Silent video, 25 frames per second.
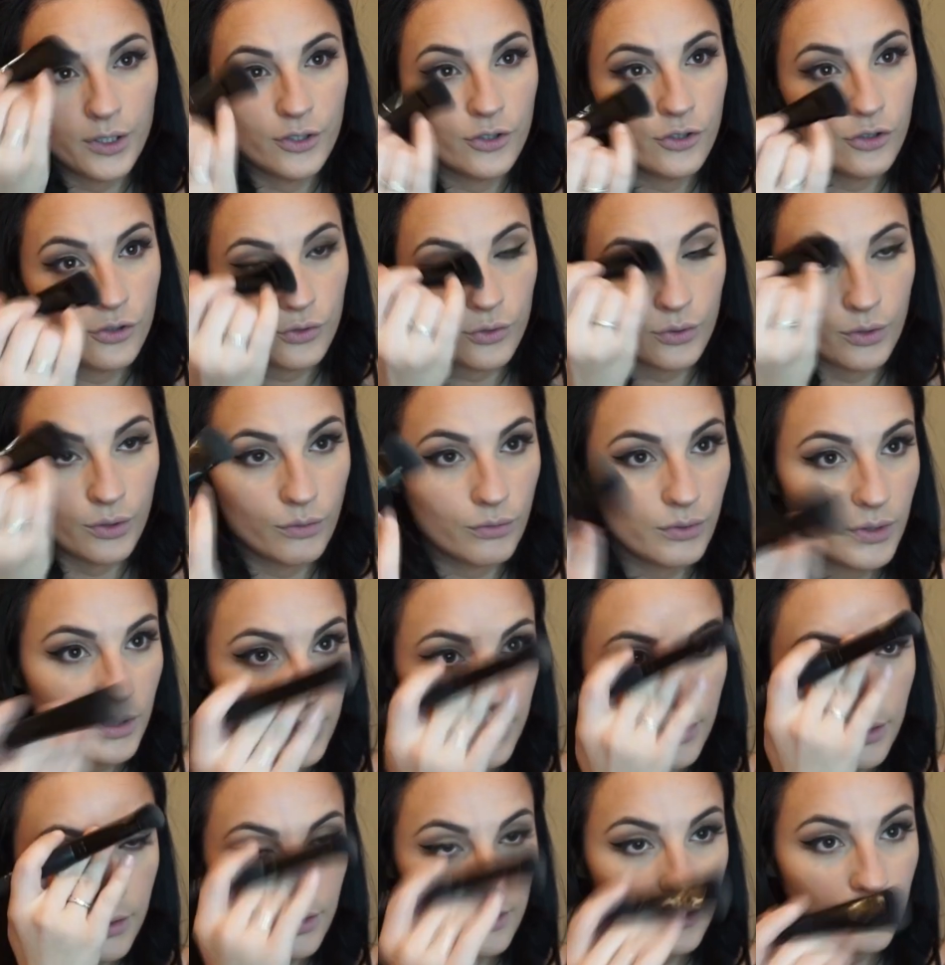
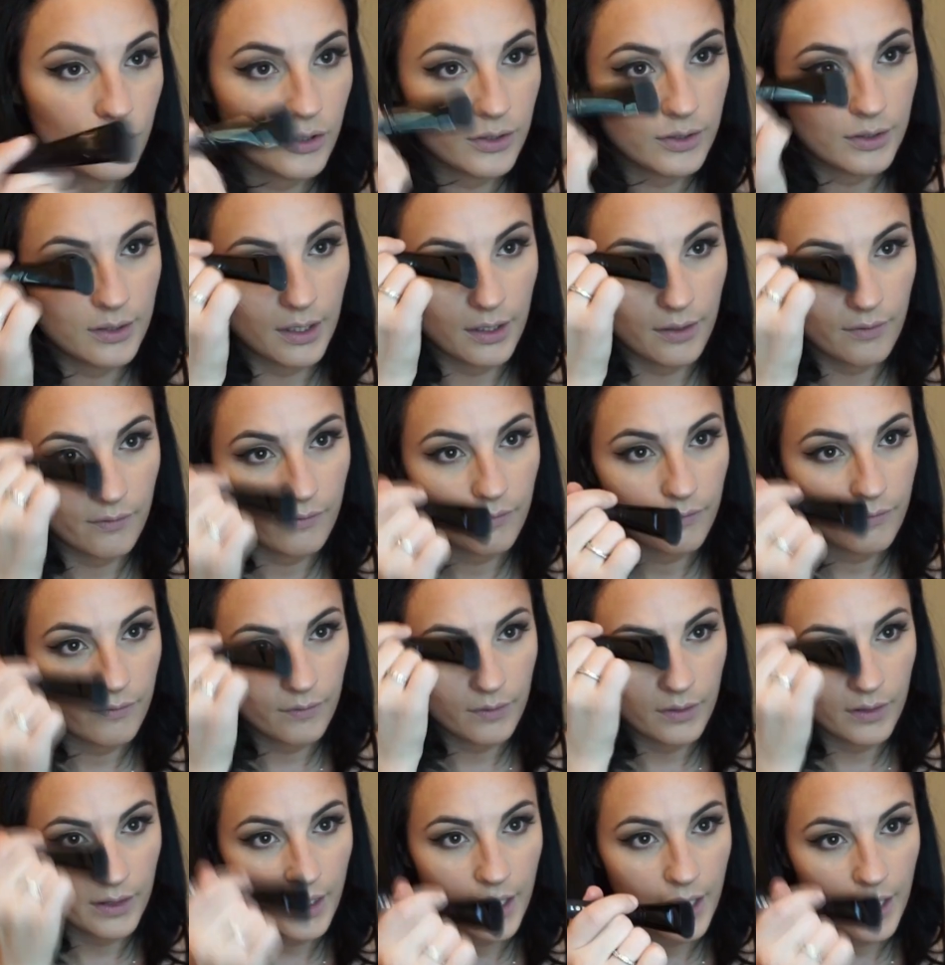strokes. Just like
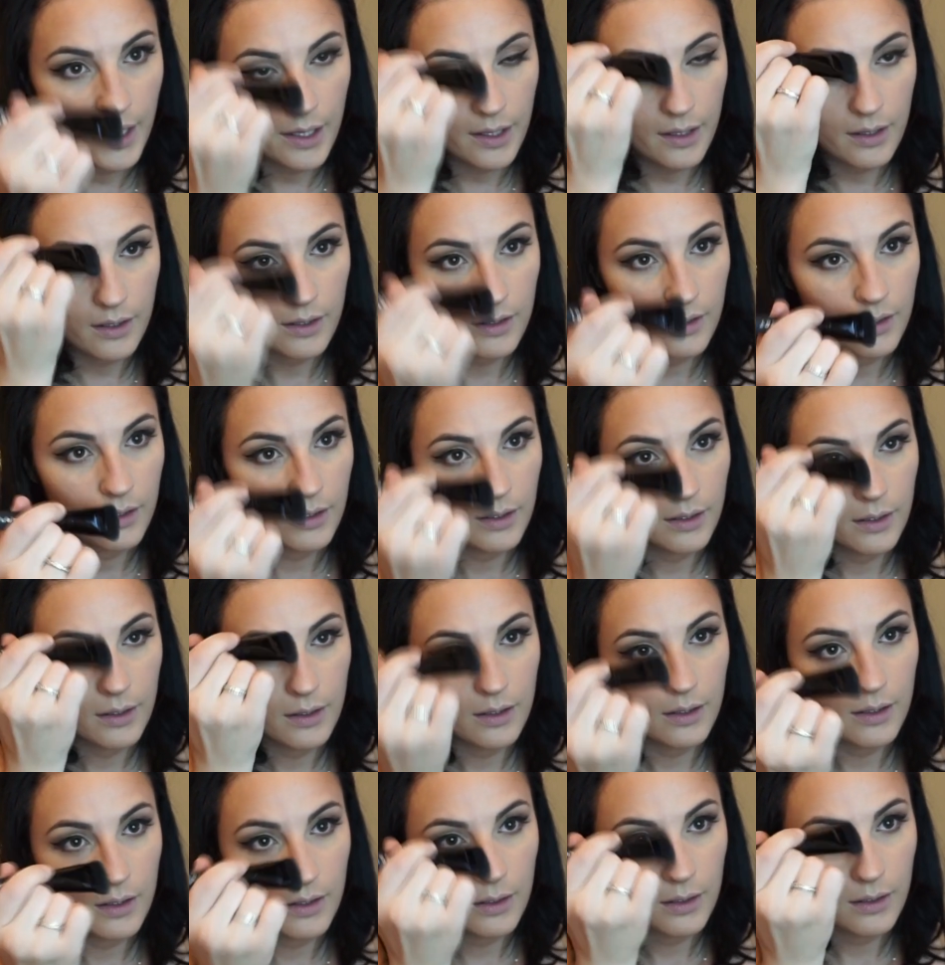light.
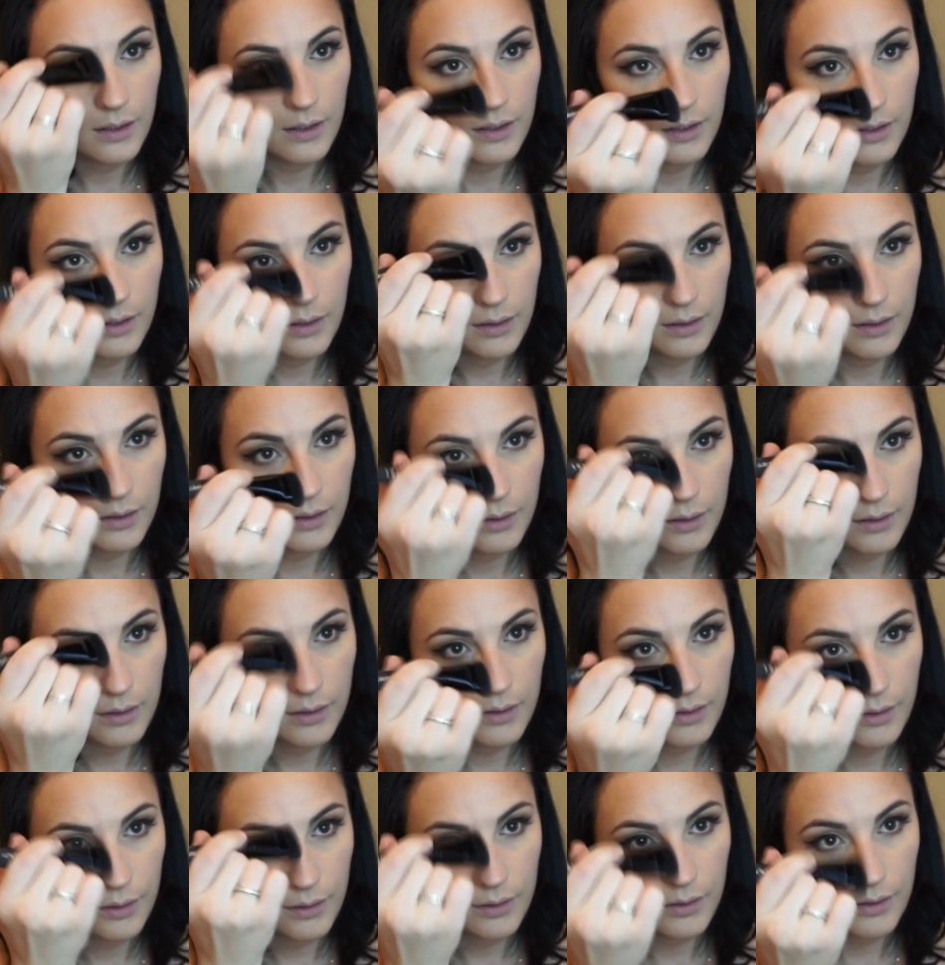
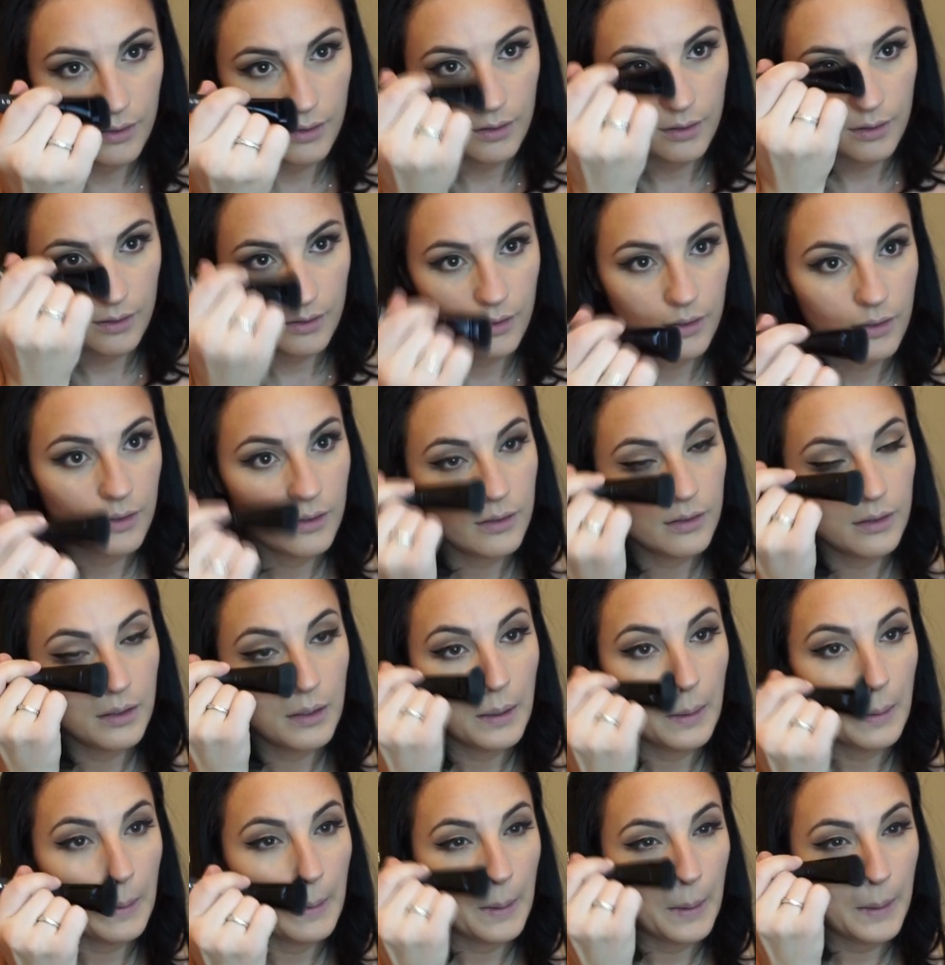
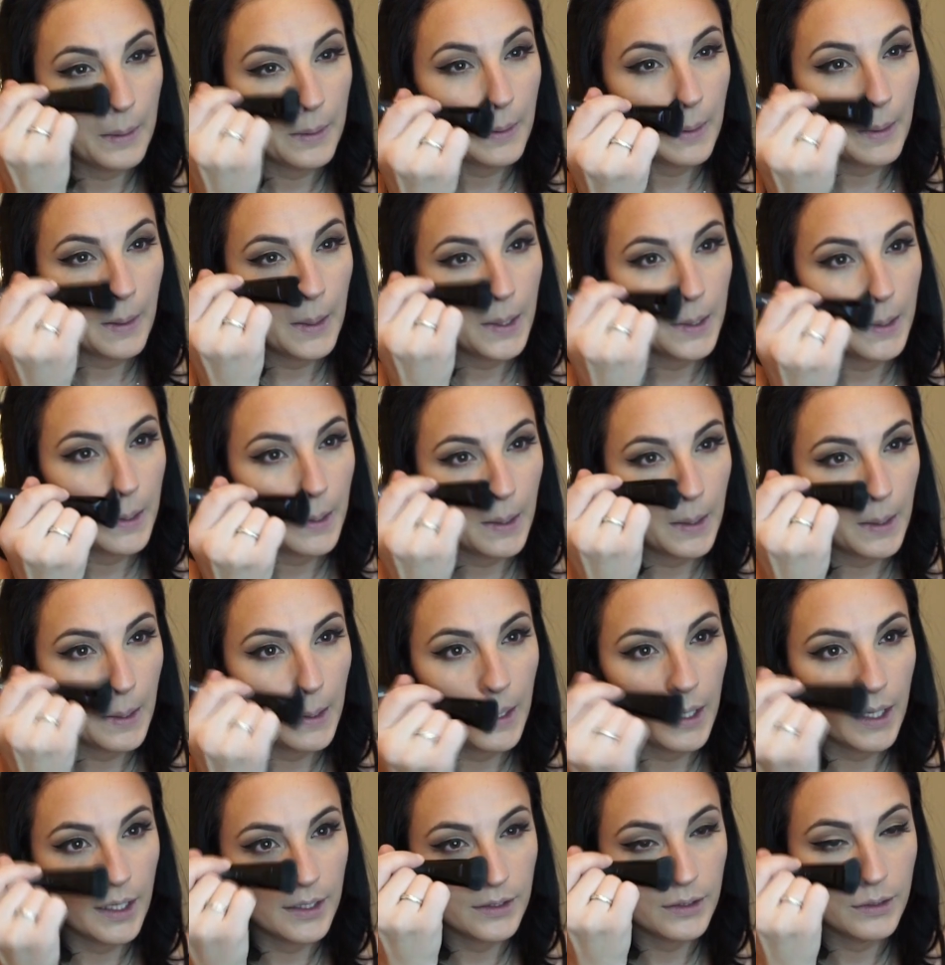And then
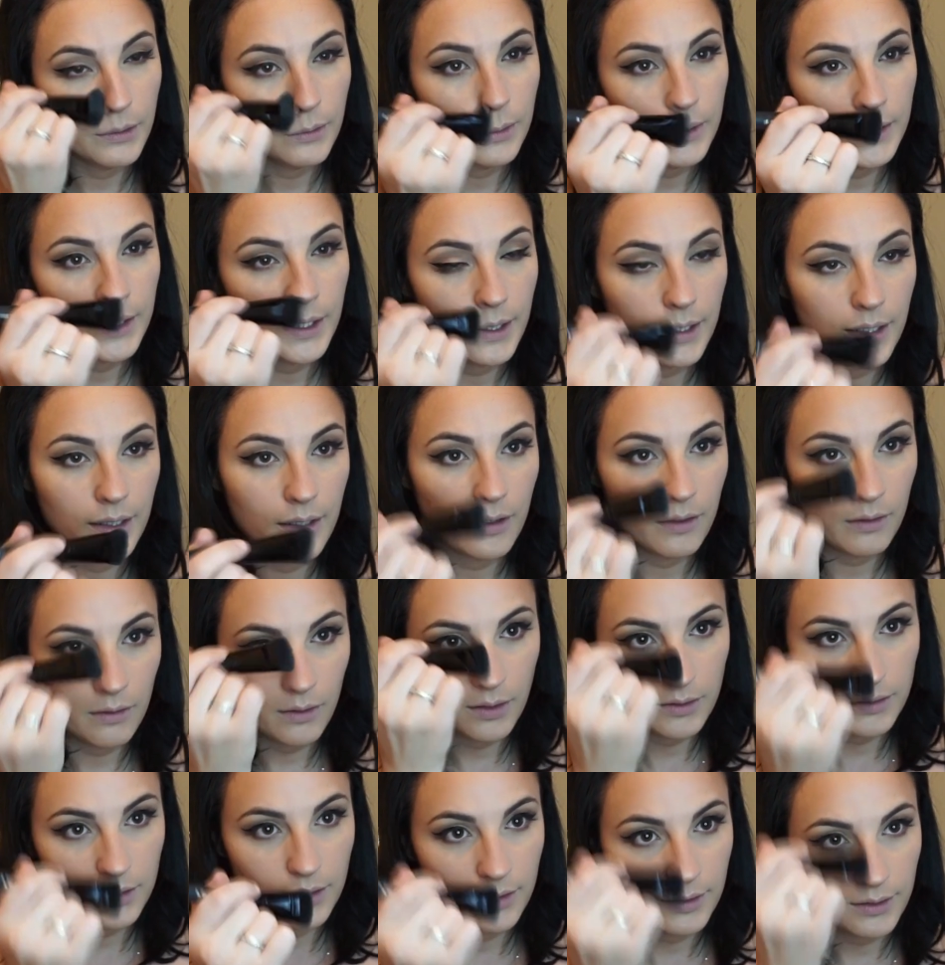I do take it
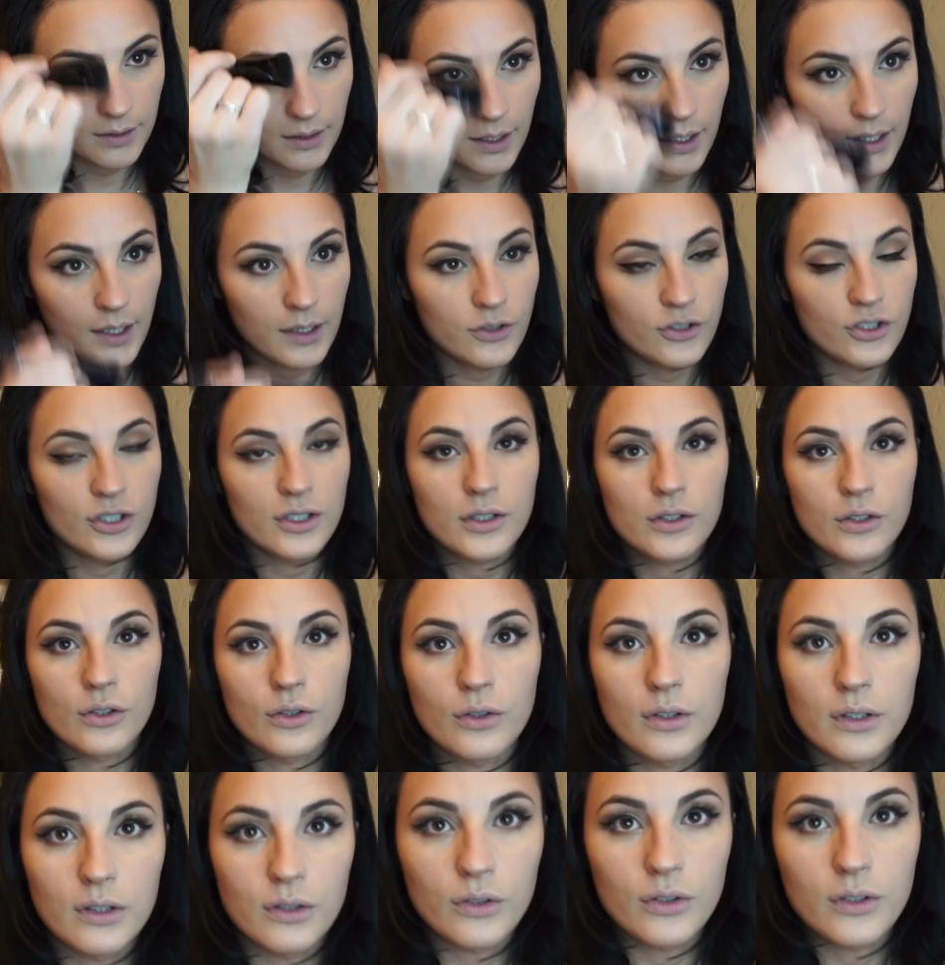along the side just
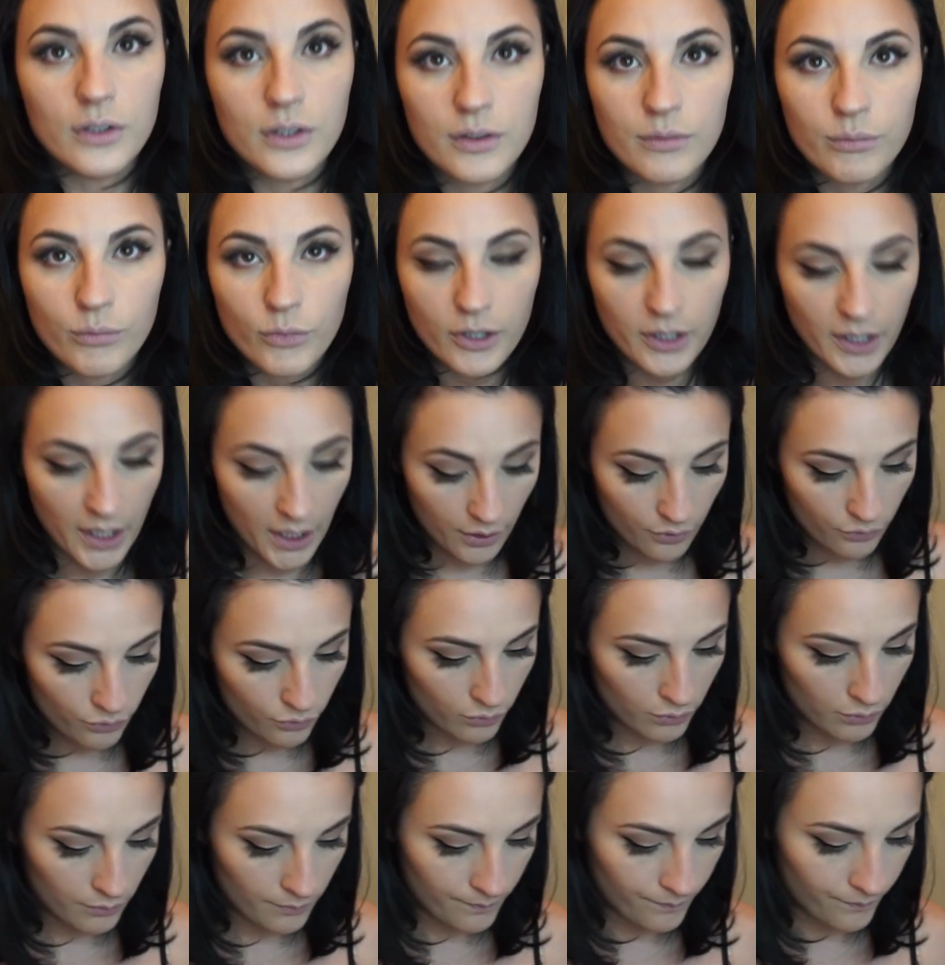so it looks more
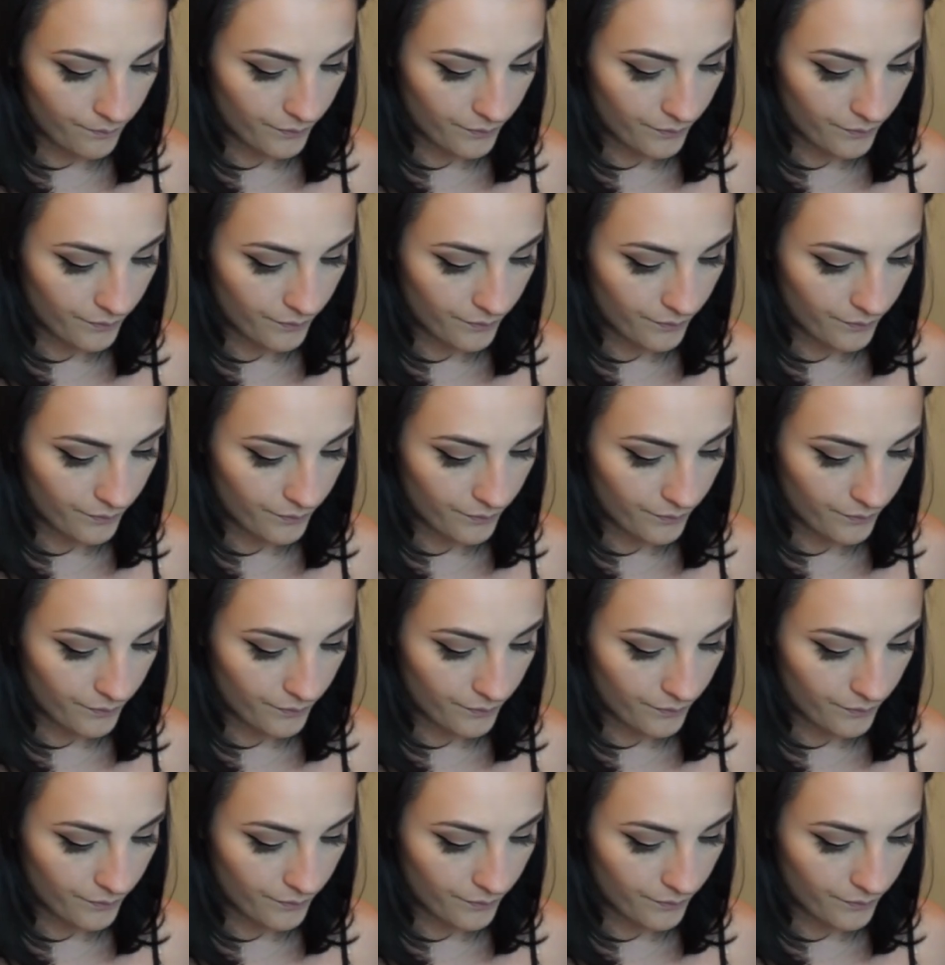natural.